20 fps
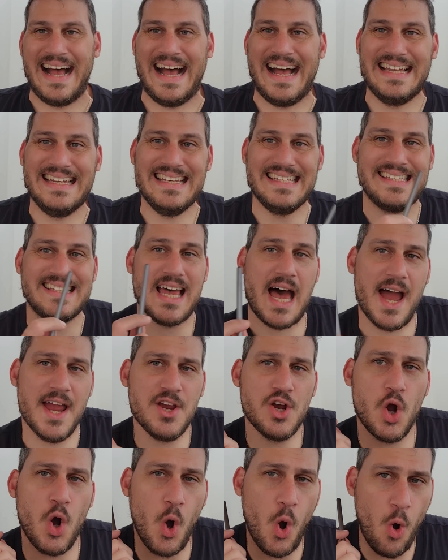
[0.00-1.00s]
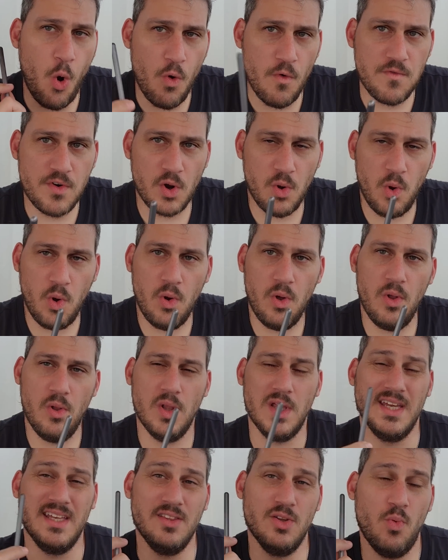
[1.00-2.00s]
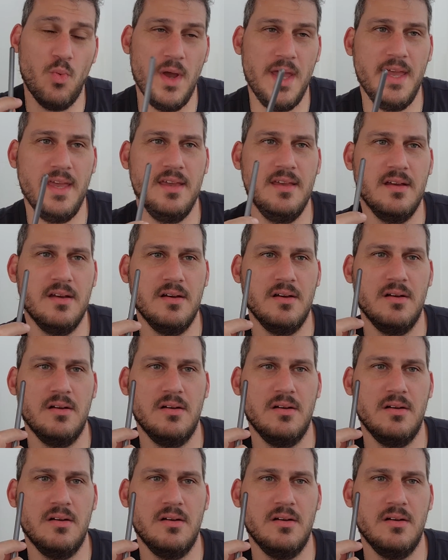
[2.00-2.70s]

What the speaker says: An entire overhaul in the way